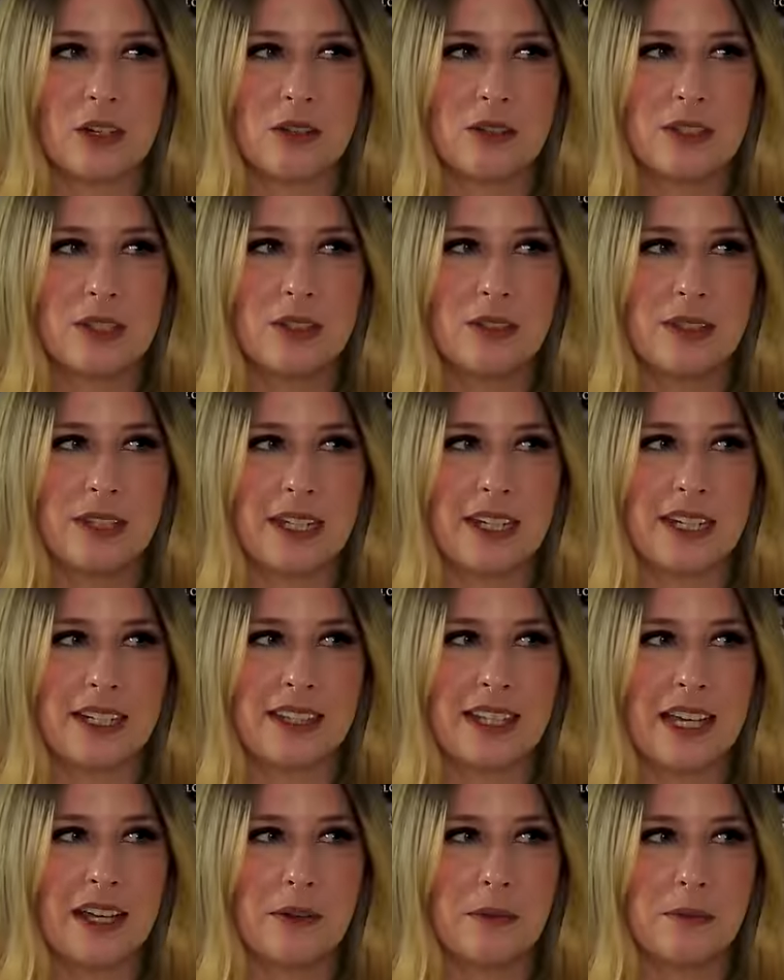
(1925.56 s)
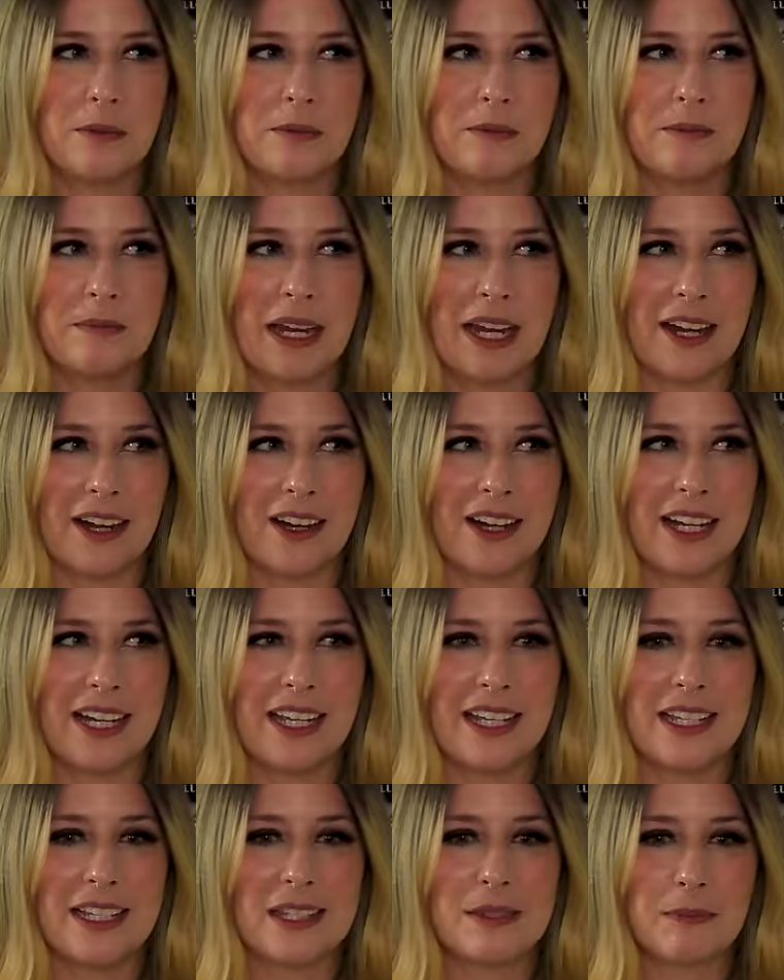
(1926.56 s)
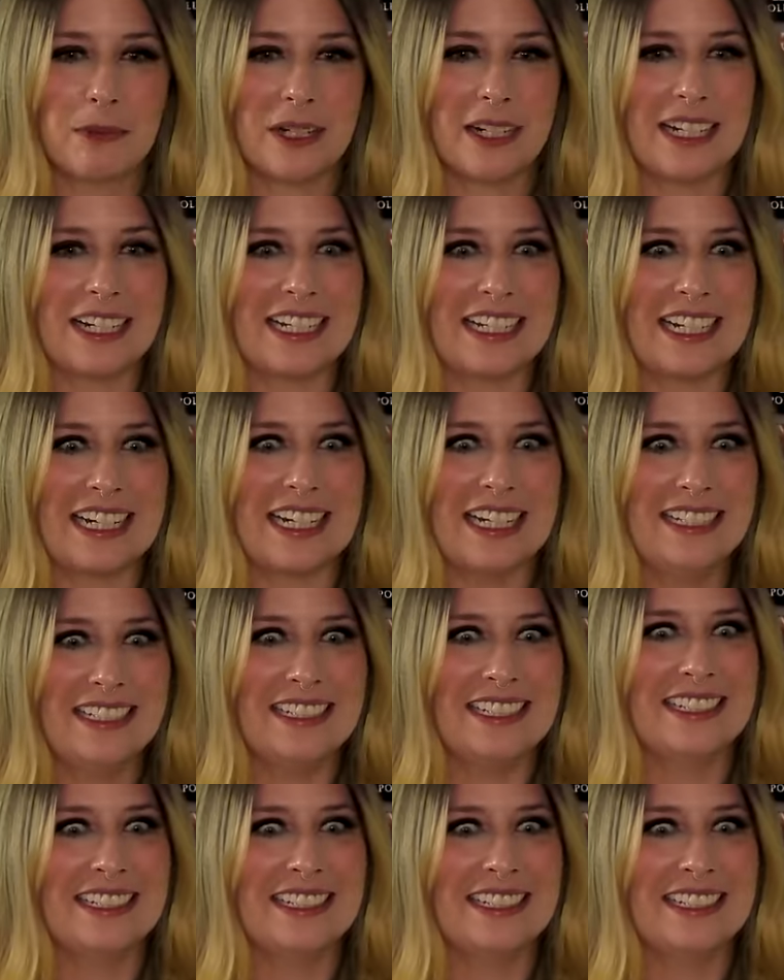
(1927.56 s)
Don't you think that Mary is pretty neat?